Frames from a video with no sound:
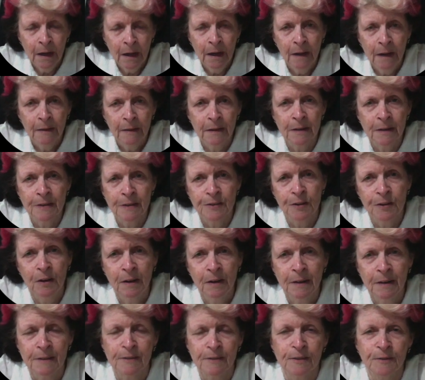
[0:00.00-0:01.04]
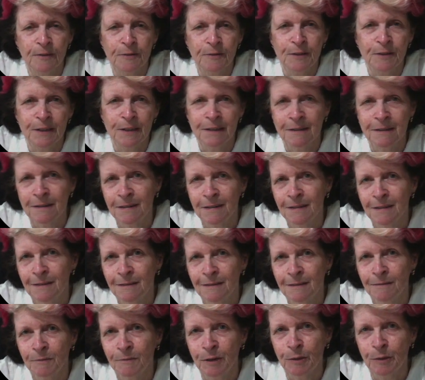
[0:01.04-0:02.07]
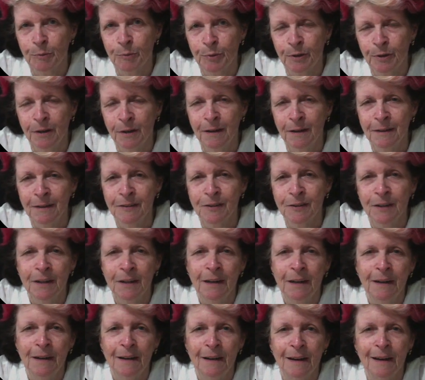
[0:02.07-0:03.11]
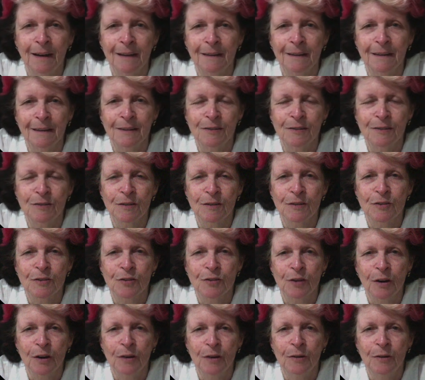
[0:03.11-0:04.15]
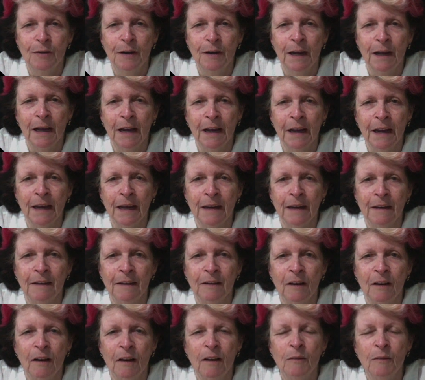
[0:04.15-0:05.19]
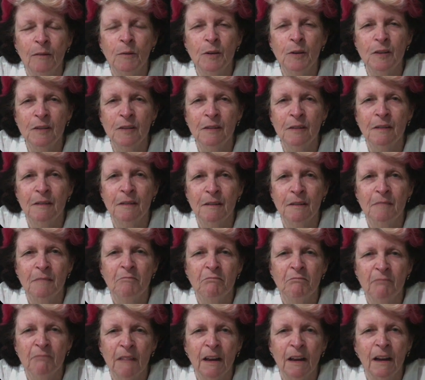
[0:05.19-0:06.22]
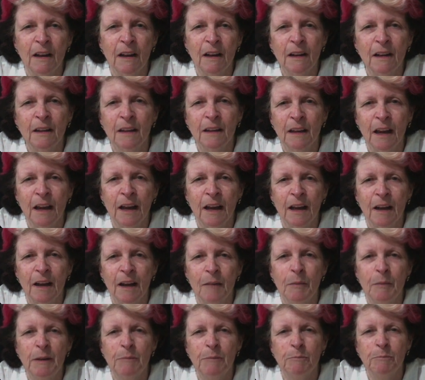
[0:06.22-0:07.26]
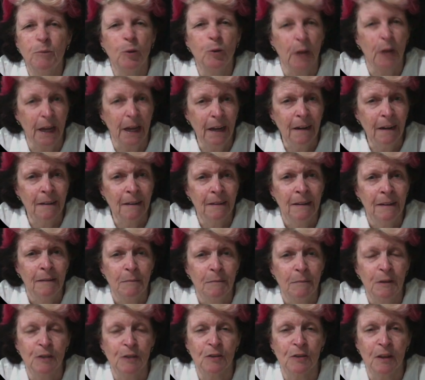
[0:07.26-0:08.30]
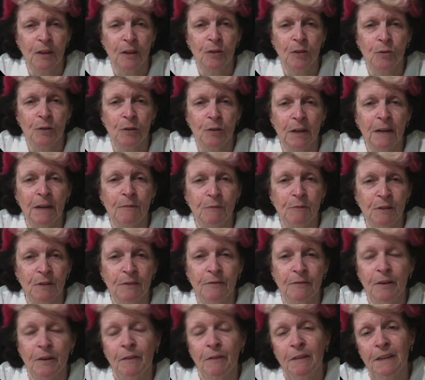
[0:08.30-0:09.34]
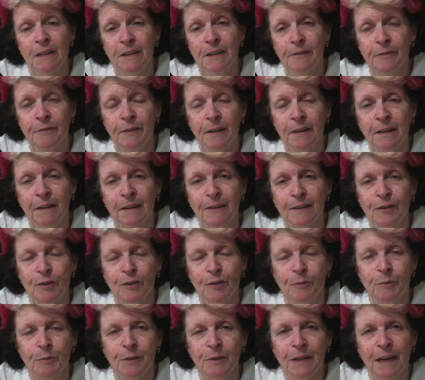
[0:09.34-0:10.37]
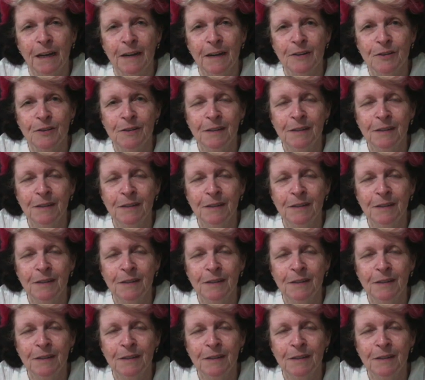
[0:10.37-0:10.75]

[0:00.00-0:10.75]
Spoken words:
The design itself didn't win a prize at this show, and I was a bit put out because I thought it was a very different interpretation.